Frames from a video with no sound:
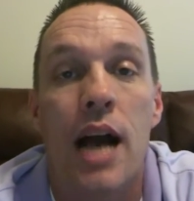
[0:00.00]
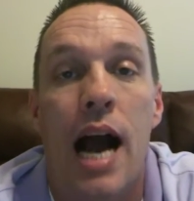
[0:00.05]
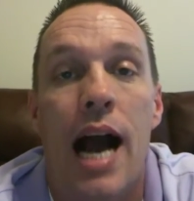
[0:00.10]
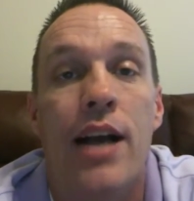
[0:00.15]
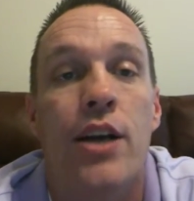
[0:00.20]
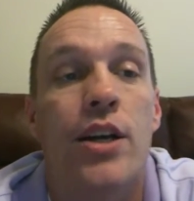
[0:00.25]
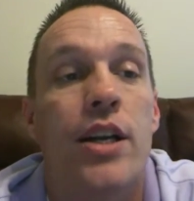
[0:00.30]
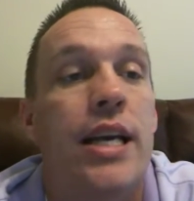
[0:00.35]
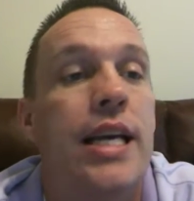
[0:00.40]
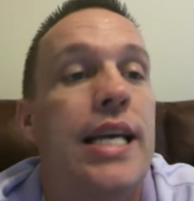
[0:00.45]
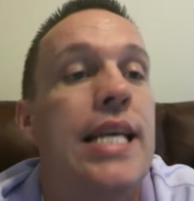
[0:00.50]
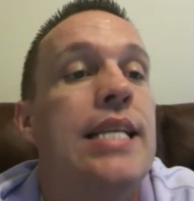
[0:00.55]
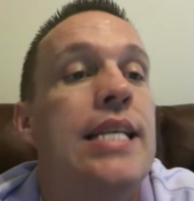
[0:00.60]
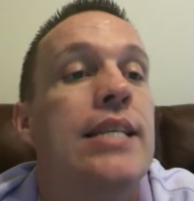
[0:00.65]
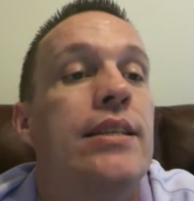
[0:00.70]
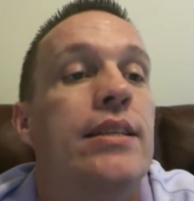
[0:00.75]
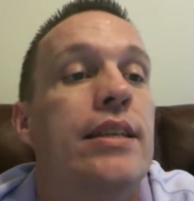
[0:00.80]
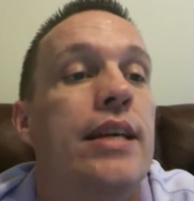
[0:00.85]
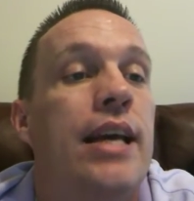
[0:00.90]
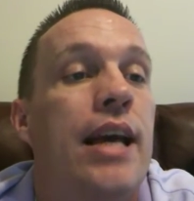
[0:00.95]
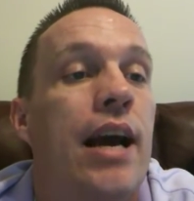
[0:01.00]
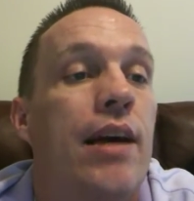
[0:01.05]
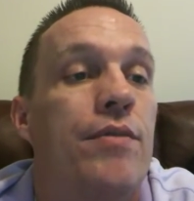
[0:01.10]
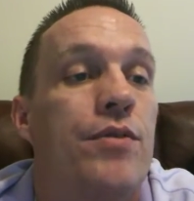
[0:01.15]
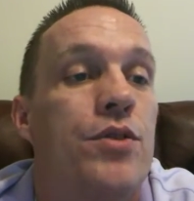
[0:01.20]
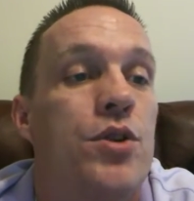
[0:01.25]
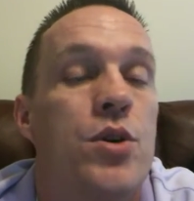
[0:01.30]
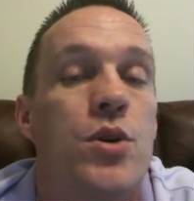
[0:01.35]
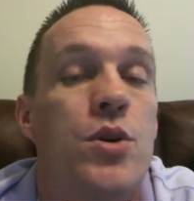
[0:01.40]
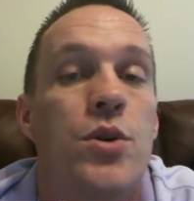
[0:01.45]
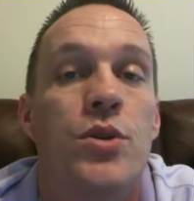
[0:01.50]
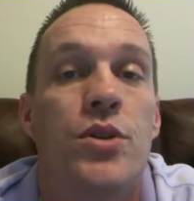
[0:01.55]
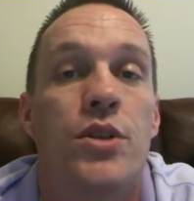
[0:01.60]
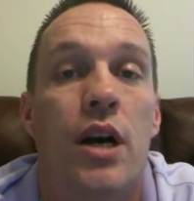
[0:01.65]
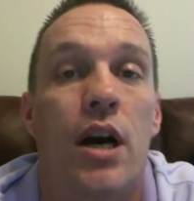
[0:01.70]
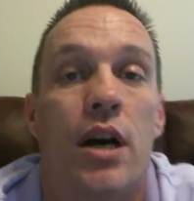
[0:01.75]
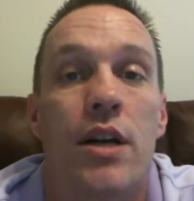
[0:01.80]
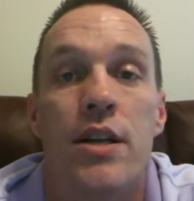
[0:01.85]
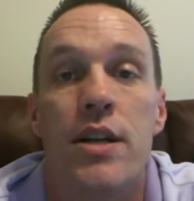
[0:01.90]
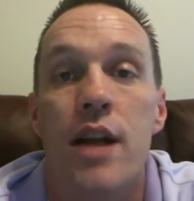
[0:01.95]
I could easily have used
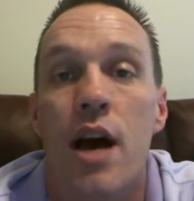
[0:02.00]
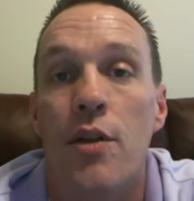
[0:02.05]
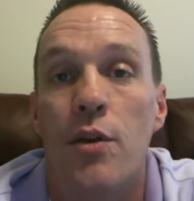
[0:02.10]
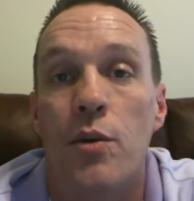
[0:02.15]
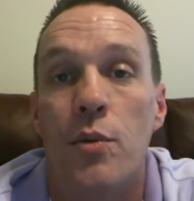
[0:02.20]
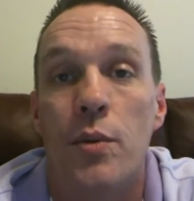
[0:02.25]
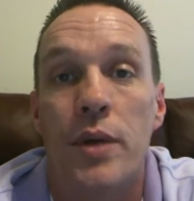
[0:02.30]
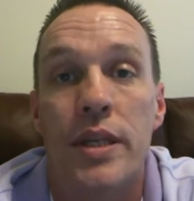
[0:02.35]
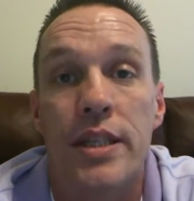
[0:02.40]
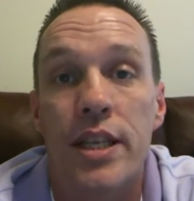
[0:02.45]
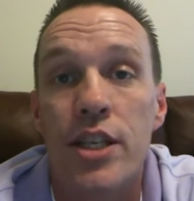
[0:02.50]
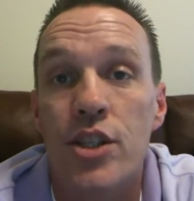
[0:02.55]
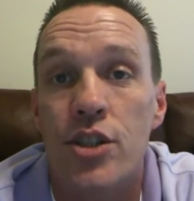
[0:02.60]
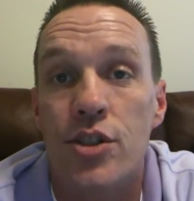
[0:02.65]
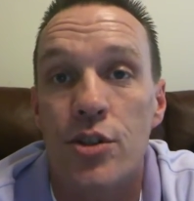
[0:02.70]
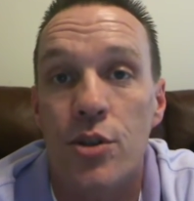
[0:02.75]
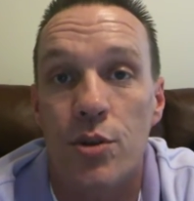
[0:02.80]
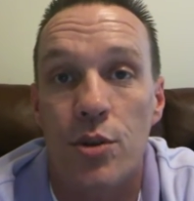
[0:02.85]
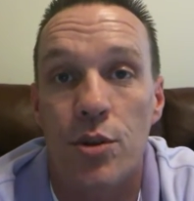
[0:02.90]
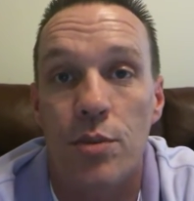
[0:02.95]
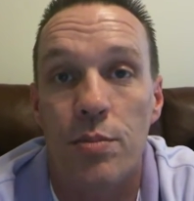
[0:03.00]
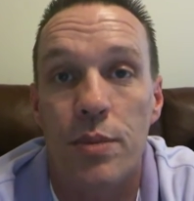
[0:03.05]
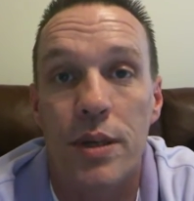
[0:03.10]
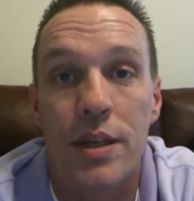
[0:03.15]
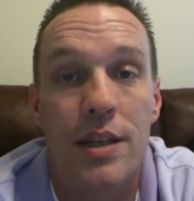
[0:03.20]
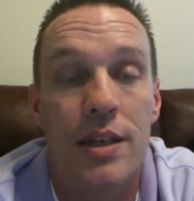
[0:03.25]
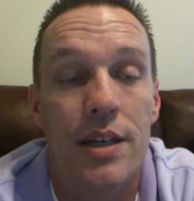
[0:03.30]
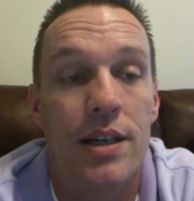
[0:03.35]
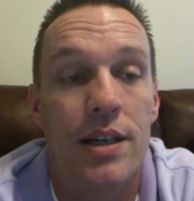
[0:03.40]
another religious group